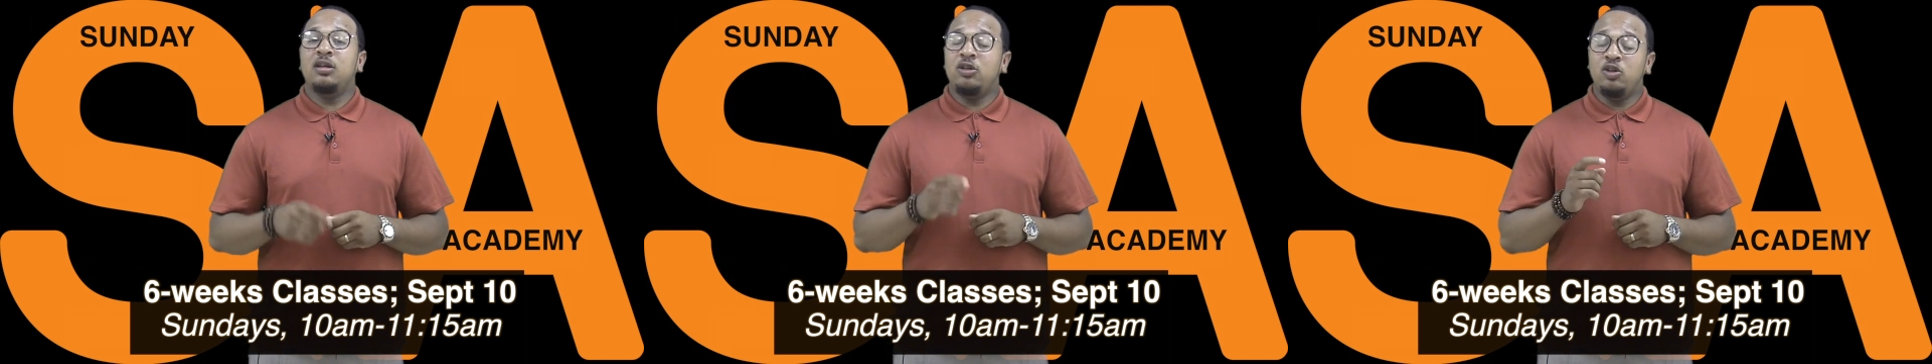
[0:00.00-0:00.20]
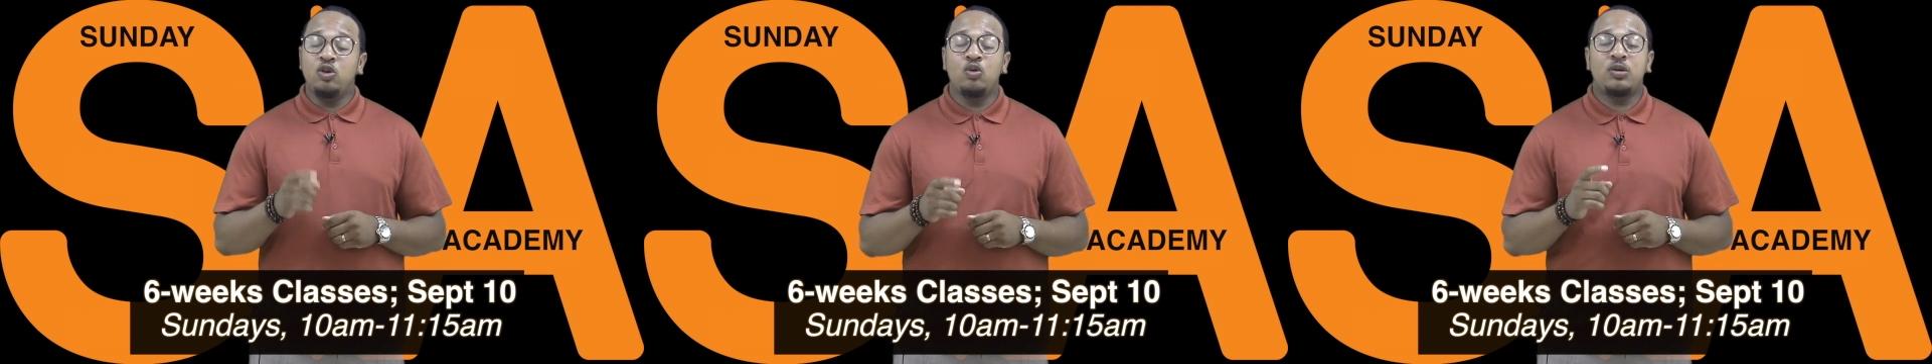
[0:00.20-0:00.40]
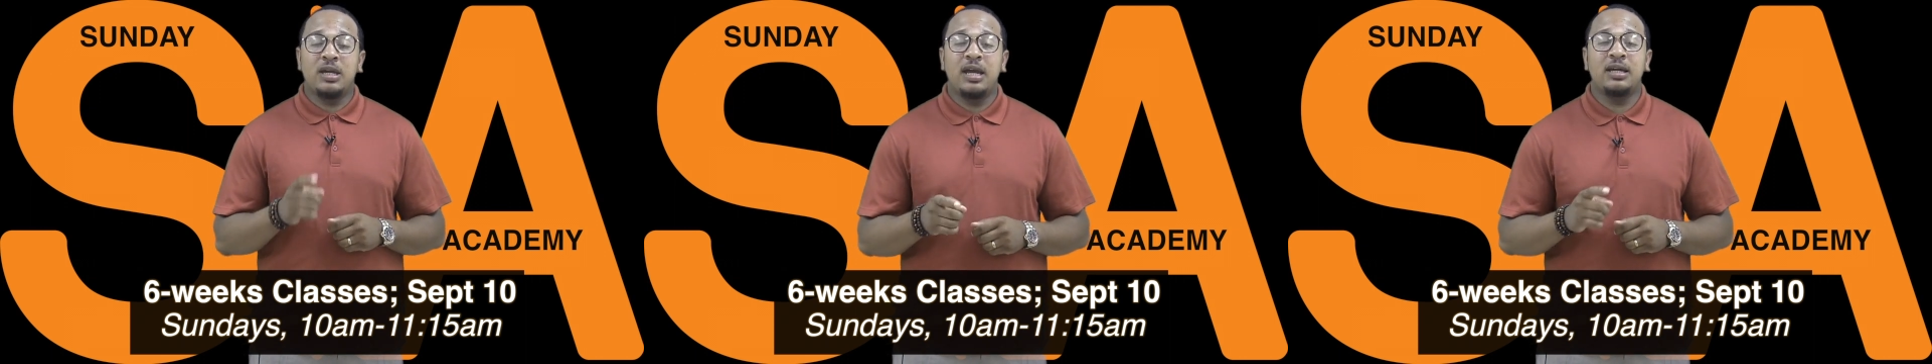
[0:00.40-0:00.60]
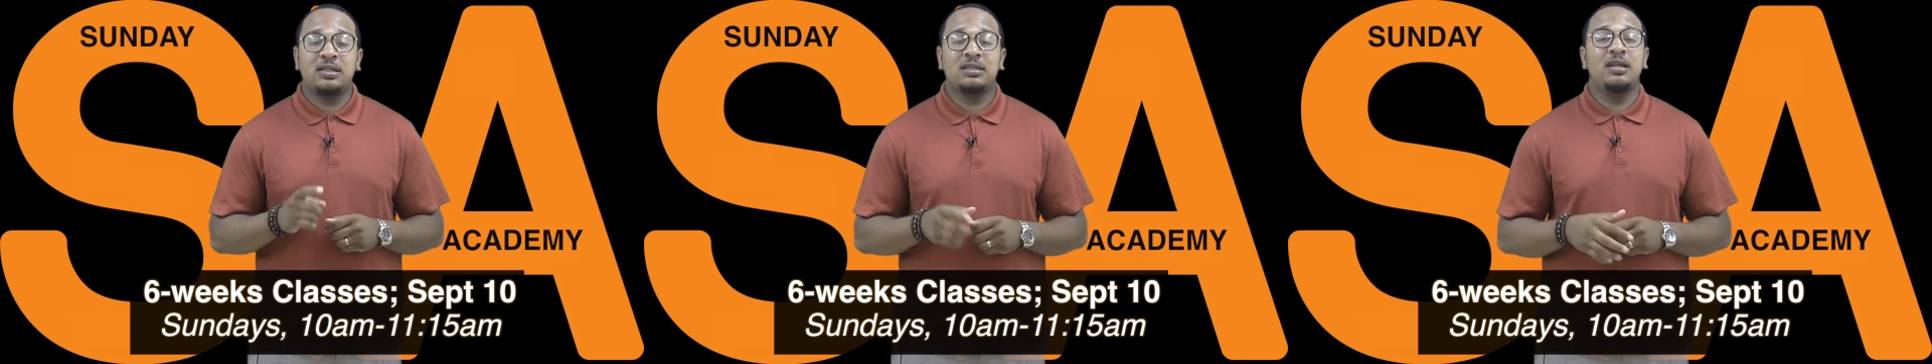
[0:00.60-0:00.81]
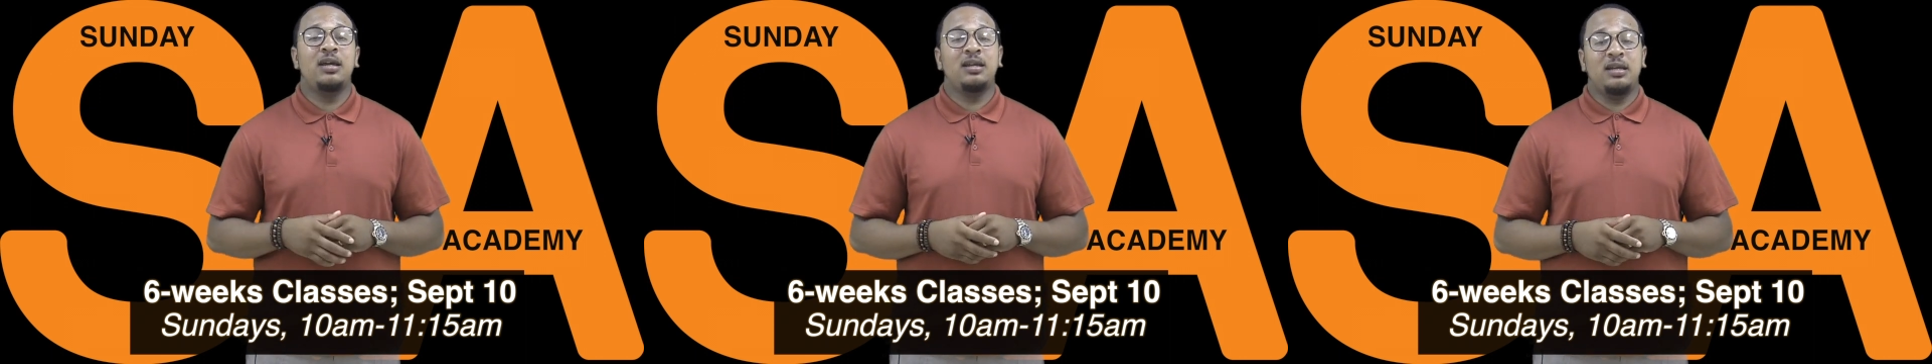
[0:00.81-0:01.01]
You can't
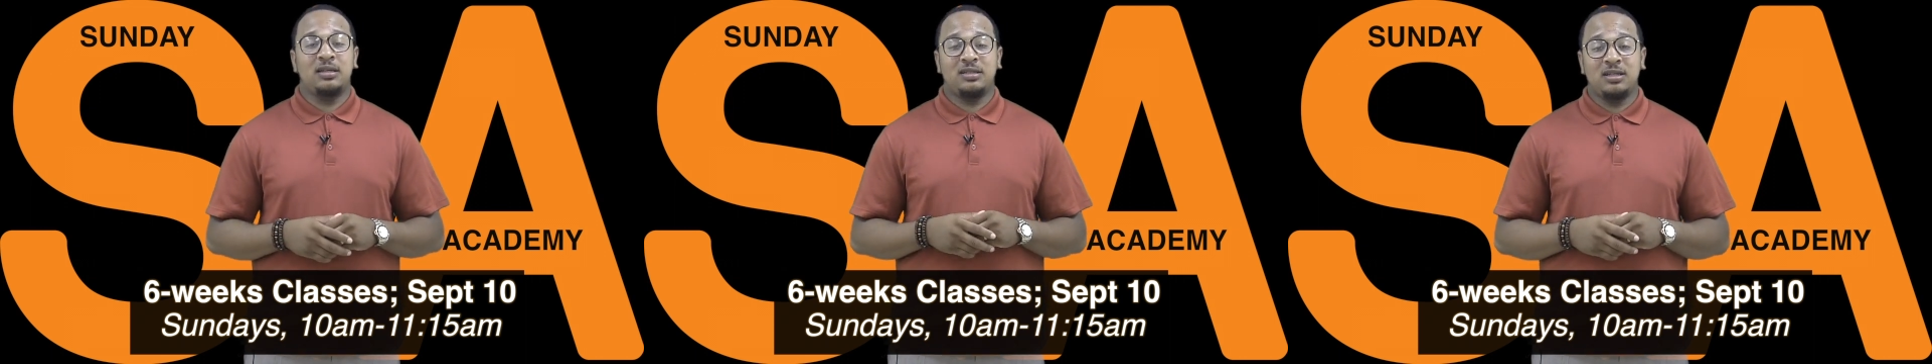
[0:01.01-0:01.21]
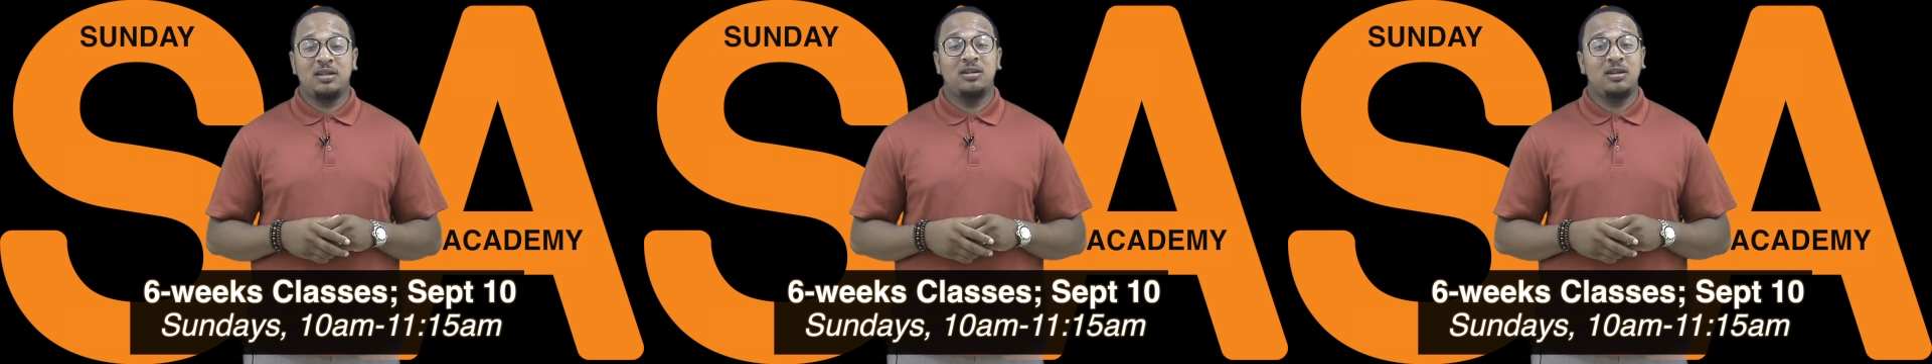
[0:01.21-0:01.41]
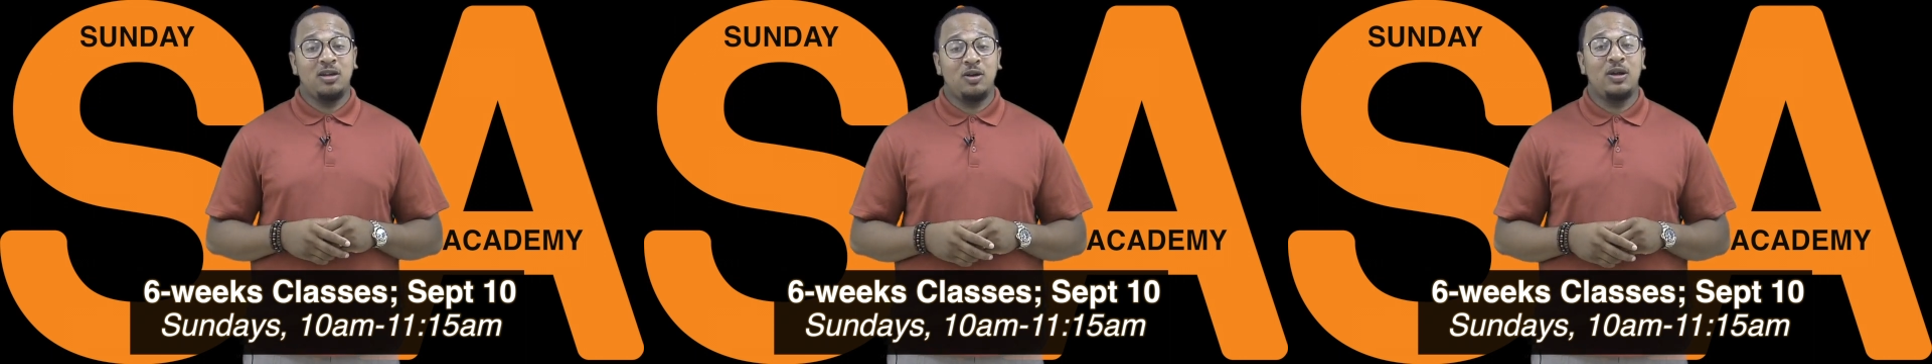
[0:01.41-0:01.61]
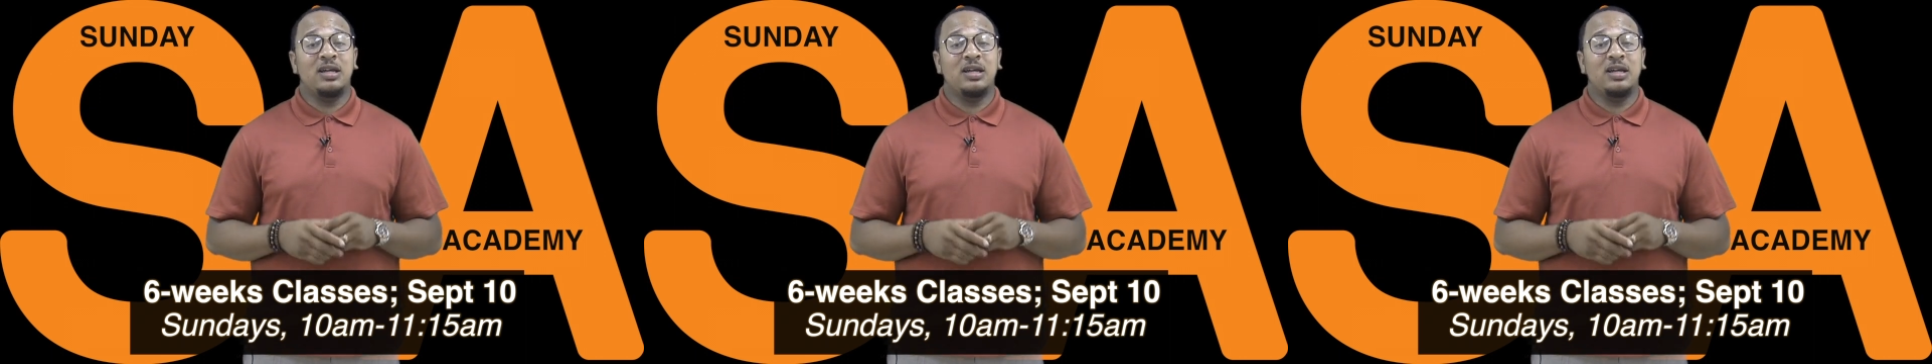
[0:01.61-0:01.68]
say that Citadel